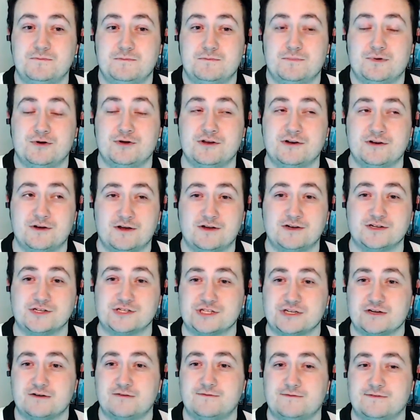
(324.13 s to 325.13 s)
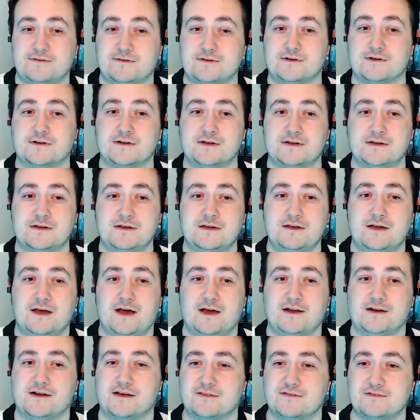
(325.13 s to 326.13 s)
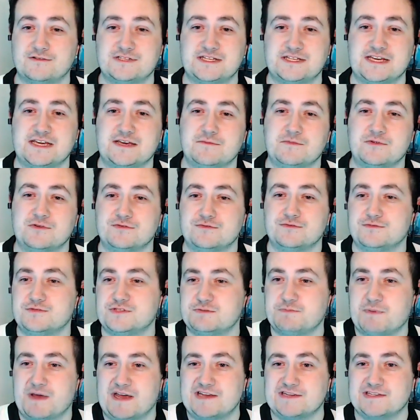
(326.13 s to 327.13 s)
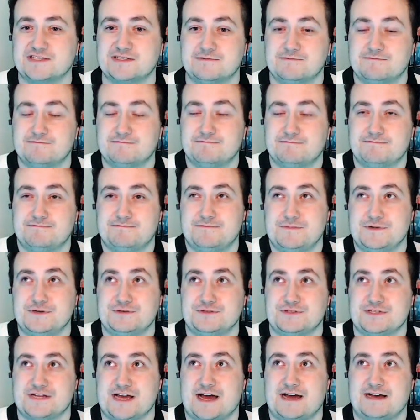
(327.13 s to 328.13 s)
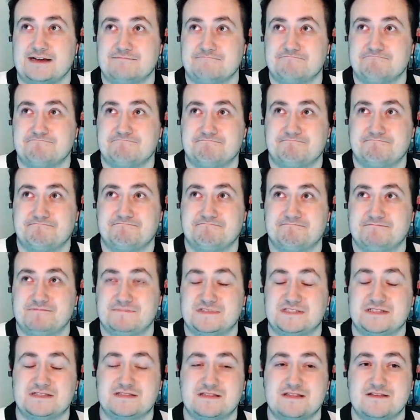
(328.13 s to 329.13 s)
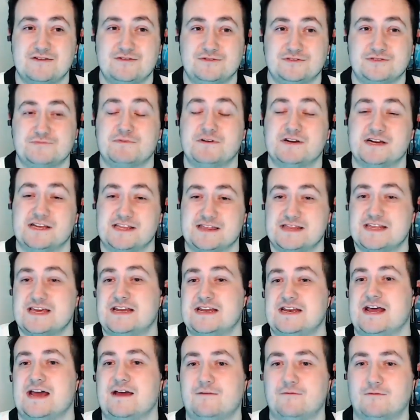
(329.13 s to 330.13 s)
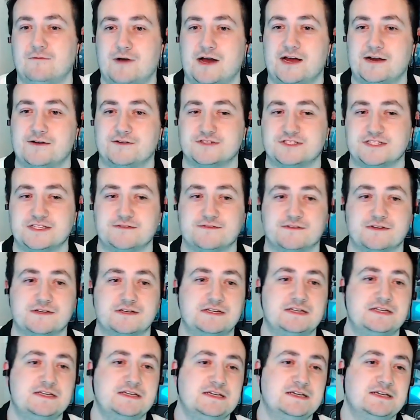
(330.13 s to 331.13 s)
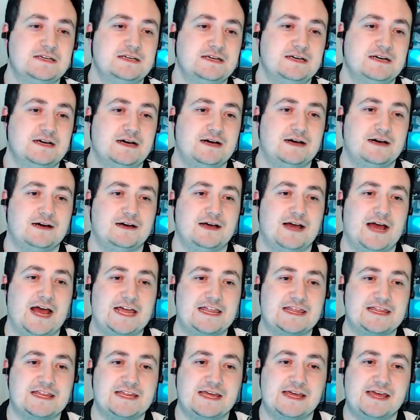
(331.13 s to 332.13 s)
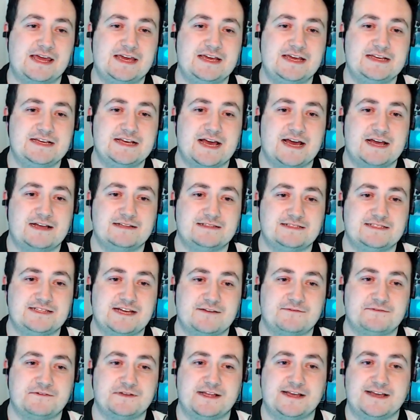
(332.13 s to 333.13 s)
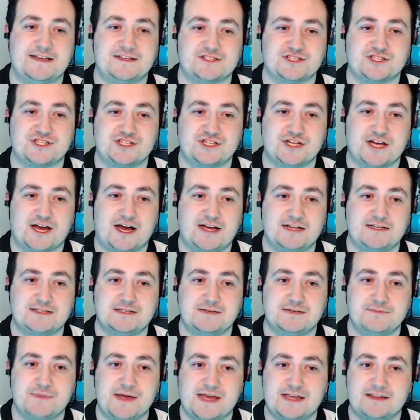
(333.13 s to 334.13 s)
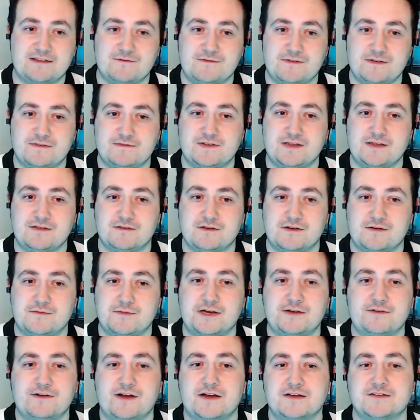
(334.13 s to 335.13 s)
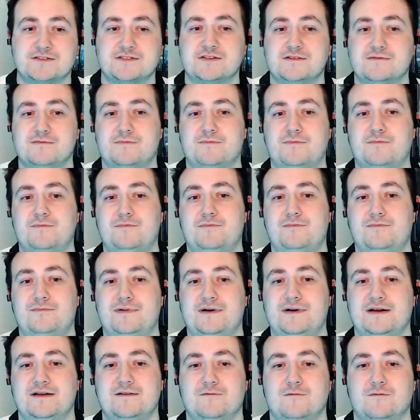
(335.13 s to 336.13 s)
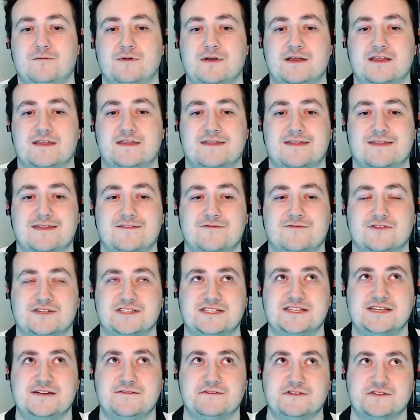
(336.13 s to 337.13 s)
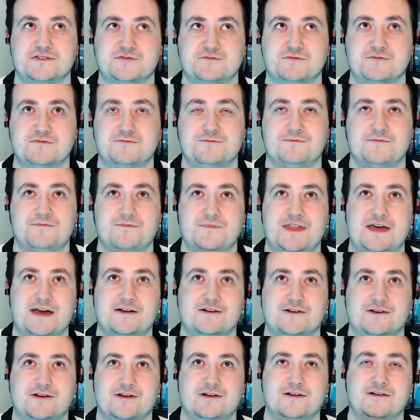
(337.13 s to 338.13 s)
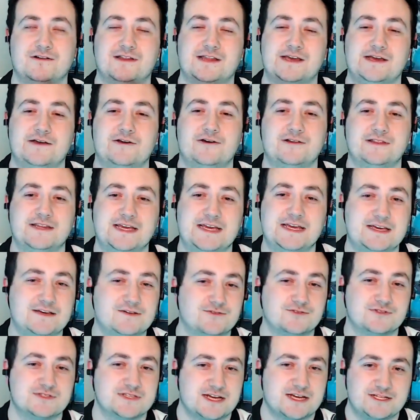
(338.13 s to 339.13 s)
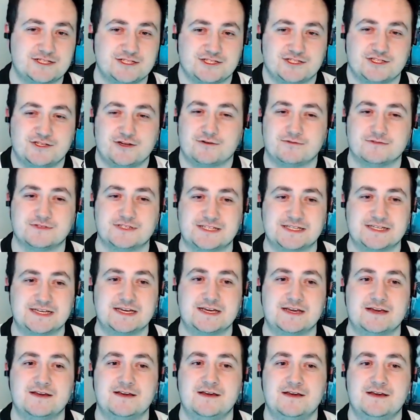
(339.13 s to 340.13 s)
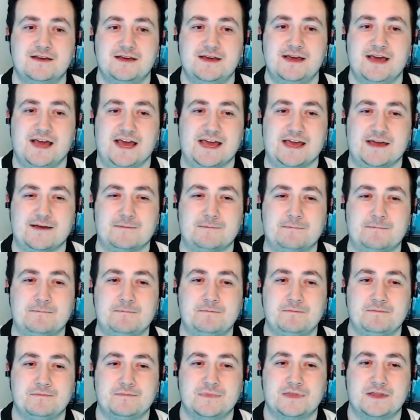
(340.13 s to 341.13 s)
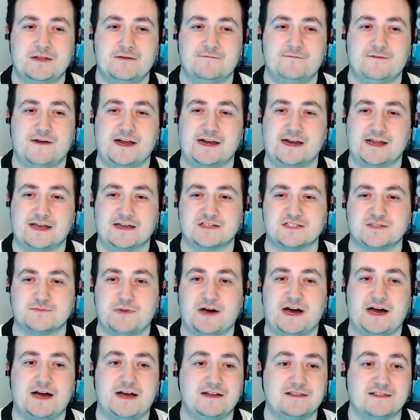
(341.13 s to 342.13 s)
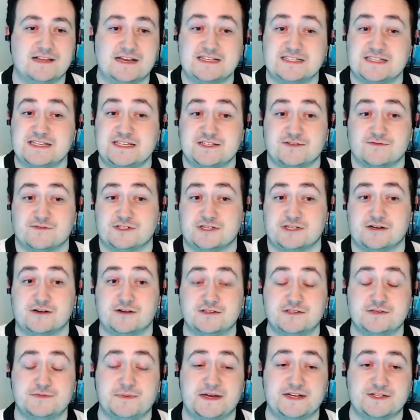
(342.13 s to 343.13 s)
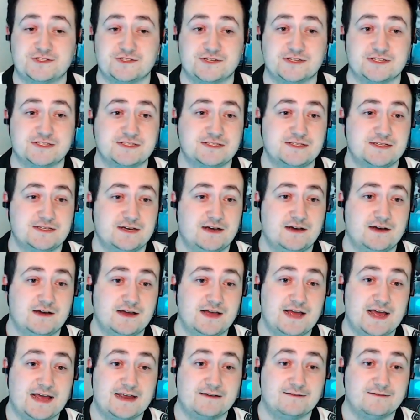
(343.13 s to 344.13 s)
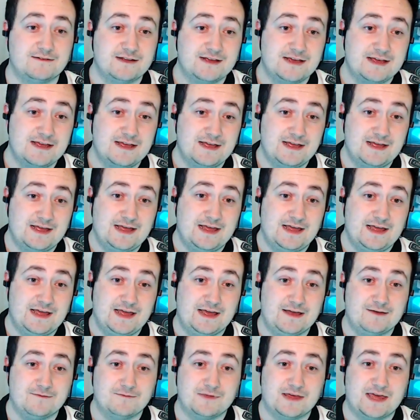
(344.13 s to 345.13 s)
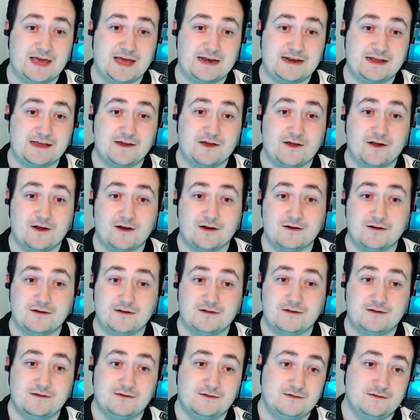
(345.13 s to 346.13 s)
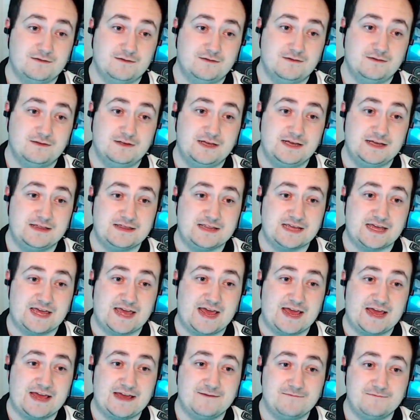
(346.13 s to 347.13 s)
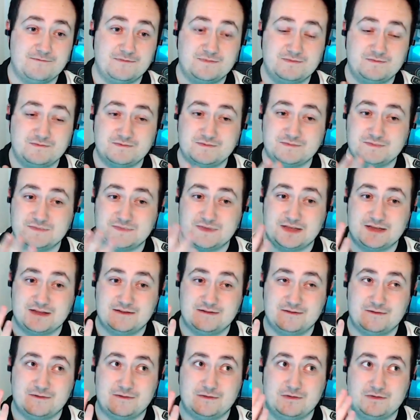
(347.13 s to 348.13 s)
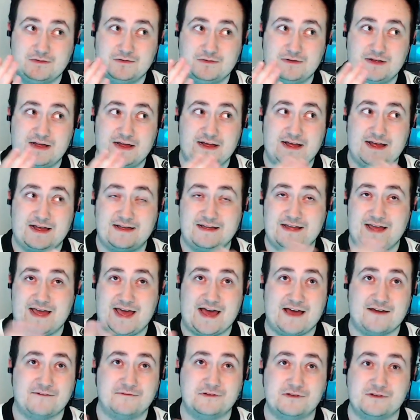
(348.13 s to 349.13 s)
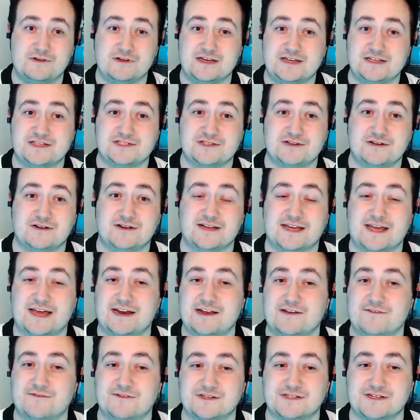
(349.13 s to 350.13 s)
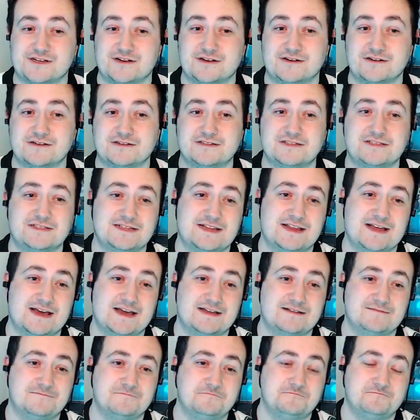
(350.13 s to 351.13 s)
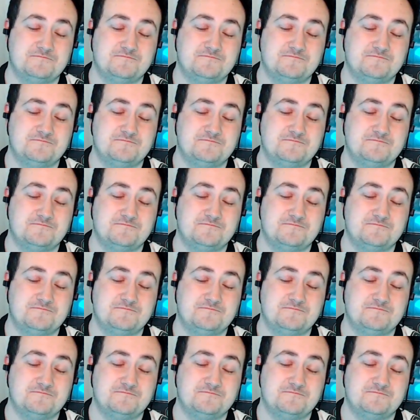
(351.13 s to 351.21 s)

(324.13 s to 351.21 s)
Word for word: putting on a show for another team who's pace who's not who's pretty thin at wide receiver. Uh, I think he definitely is a shot to make the 53 man roster, but with the receivers that are currently on the Eagles, I just don't see him finding a spot unless he's a return specialist. Uh, and him getting hurt in the game after he started getting returns that